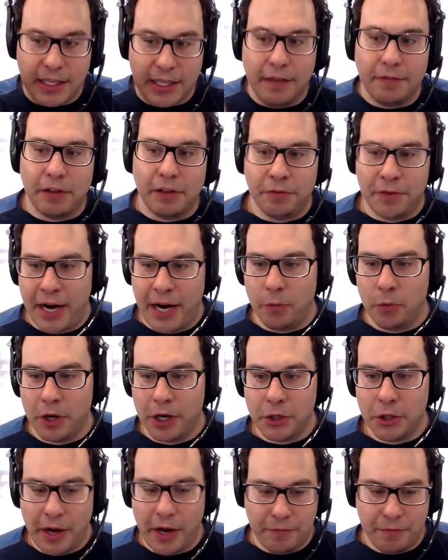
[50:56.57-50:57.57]
level of
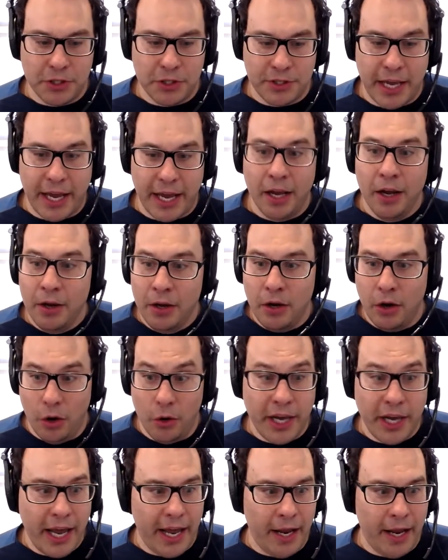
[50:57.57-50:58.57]
network, you have to say,
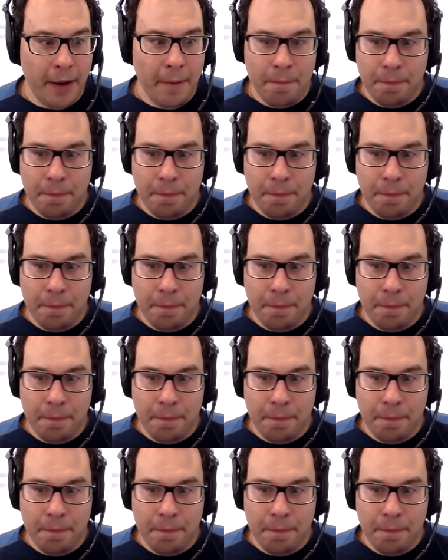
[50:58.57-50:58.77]
okay,